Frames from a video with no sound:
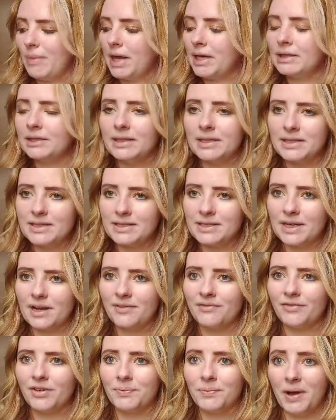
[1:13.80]
Mainly
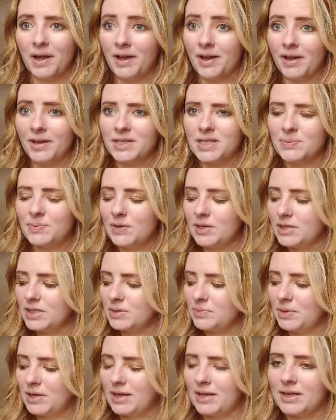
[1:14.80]
stuff for my
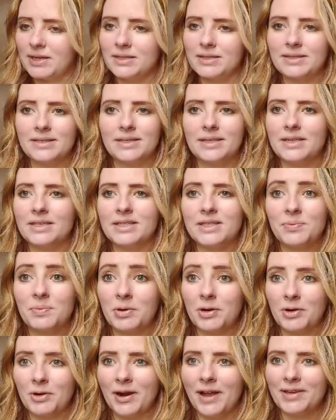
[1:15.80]
husband because he's a
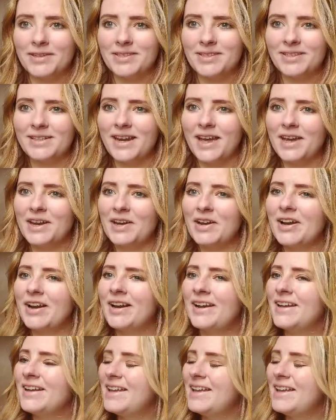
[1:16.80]
procrastinator.